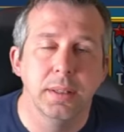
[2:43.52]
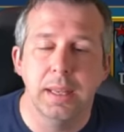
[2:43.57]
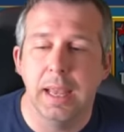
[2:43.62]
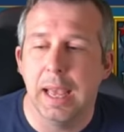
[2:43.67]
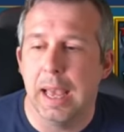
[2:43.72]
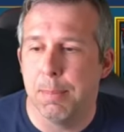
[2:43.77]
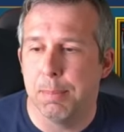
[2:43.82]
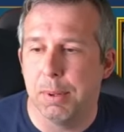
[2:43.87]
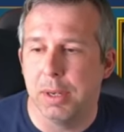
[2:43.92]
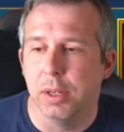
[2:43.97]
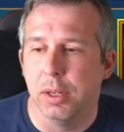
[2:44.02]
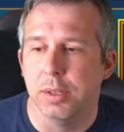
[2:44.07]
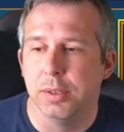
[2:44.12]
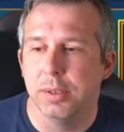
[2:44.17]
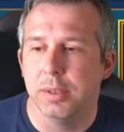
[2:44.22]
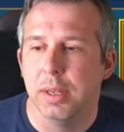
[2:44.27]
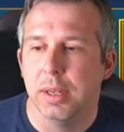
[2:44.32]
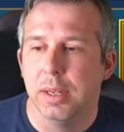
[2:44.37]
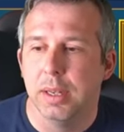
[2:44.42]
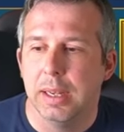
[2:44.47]
Yeah,
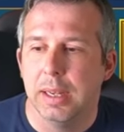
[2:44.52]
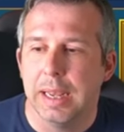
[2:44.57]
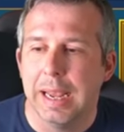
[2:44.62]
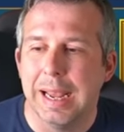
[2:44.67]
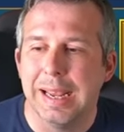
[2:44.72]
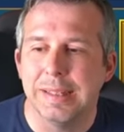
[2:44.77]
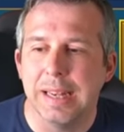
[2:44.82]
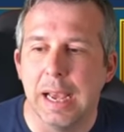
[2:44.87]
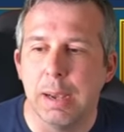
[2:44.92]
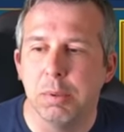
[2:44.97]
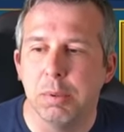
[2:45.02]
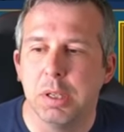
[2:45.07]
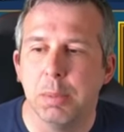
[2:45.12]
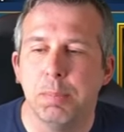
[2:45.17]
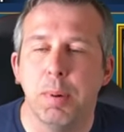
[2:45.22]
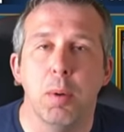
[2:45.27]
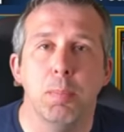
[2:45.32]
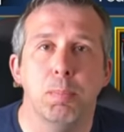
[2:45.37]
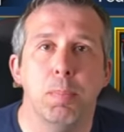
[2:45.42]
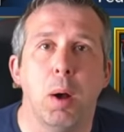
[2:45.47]
because he's able to
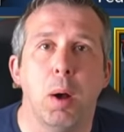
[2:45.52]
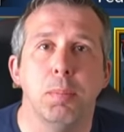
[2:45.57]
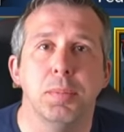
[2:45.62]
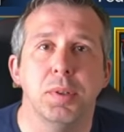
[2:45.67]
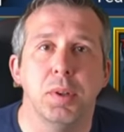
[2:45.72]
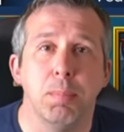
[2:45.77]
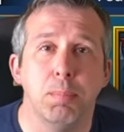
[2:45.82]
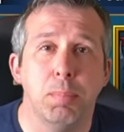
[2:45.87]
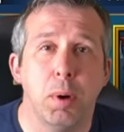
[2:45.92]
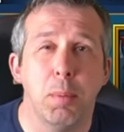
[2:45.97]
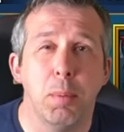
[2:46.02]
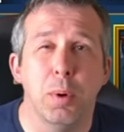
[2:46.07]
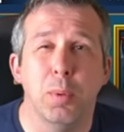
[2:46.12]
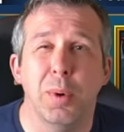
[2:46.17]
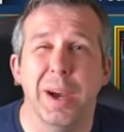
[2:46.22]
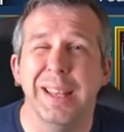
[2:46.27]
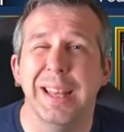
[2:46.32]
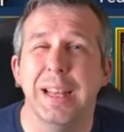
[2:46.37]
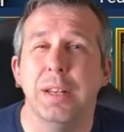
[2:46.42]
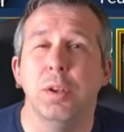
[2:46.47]
put bombs on
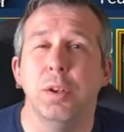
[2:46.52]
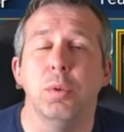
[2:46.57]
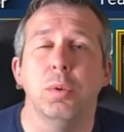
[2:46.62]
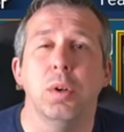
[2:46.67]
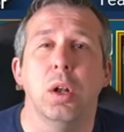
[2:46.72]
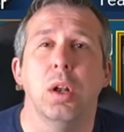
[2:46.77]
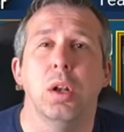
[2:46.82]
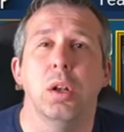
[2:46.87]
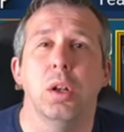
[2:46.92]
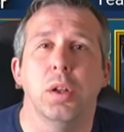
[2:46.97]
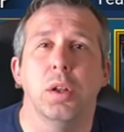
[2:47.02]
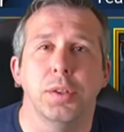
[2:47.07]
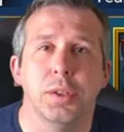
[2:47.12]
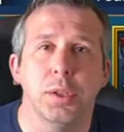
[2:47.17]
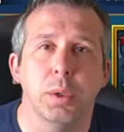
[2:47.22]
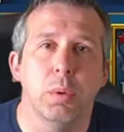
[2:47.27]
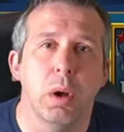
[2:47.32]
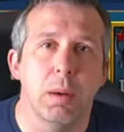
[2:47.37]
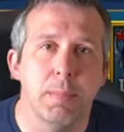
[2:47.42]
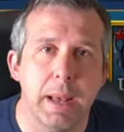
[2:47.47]
Bommal and they do
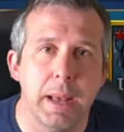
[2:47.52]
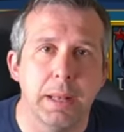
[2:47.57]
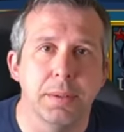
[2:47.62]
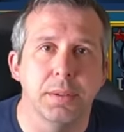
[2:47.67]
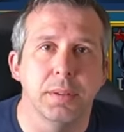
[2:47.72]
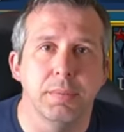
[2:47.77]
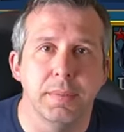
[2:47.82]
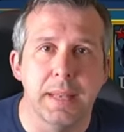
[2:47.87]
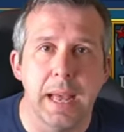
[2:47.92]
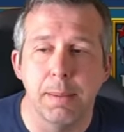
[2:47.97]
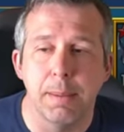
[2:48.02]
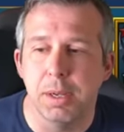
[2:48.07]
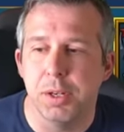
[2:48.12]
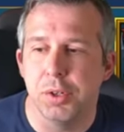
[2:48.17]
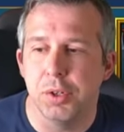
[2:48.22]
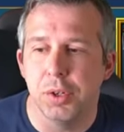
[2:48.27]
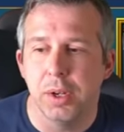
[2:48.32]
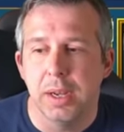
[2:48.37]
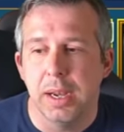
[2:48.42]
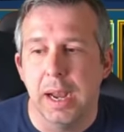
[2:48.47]
colossal amounts of
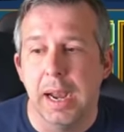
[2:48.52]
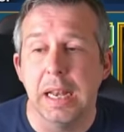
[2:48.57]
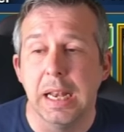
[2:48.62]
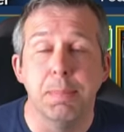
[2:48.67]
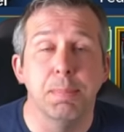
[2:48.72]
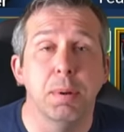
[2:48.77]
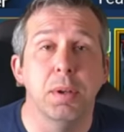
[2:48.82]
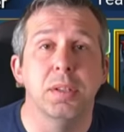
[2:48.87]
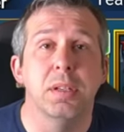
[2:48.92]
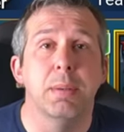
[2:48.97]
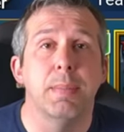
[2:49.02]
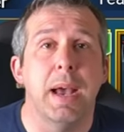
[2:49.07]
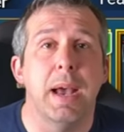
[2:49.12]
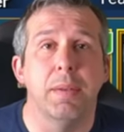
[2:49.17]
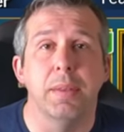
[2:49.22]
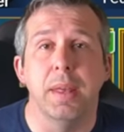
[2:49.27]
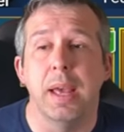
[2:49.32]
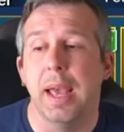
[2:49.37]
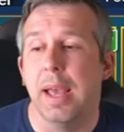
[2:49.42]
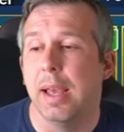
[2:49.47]
damage. And he puts them
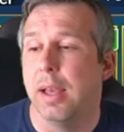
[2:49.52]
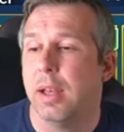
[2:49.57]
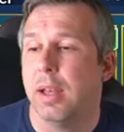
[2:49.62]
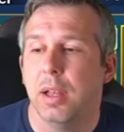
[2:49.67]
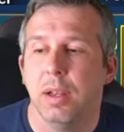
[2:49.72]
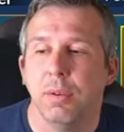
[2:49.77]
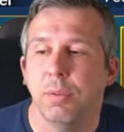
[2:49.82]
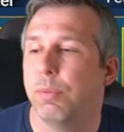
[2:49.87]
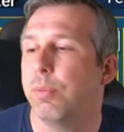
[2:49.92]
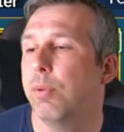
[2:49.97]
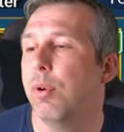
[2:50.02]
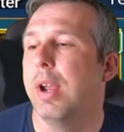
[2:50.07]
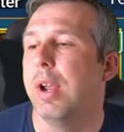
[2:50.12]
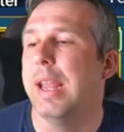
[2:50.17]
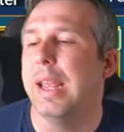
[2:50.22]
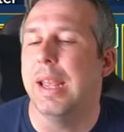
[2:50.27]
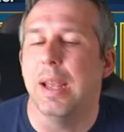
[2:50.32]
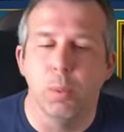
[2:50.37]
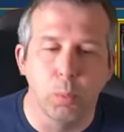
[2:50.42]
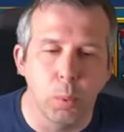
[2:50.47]
out there
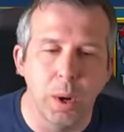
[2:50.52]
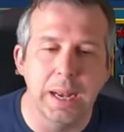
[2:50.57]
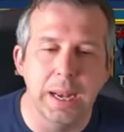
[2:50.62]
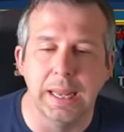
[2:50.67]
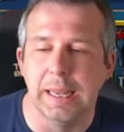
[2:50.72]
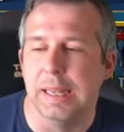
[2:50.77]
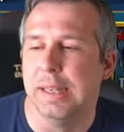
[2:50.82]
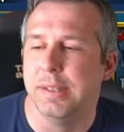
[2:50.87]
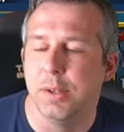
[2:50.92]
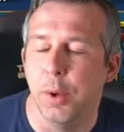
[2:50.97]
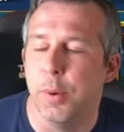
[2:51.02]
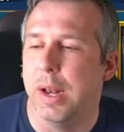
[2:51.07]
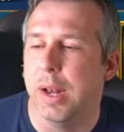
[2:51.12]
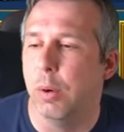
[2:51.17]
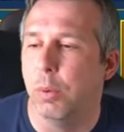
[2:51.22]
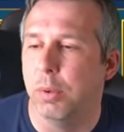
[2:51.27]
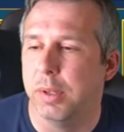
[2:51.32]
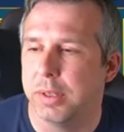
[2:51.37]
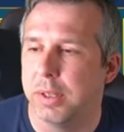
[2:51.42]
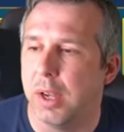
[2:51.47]
free willy. He's doing it
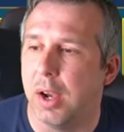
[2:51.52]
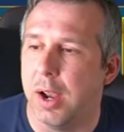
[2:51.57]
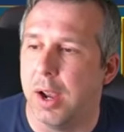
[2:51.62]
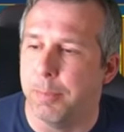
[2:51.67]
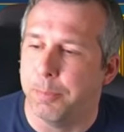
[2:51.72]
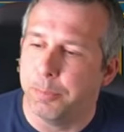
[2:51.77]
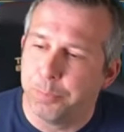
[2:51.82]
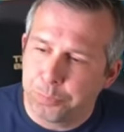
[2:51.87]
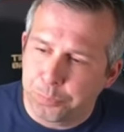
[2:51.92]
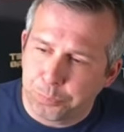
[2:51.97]
all the time.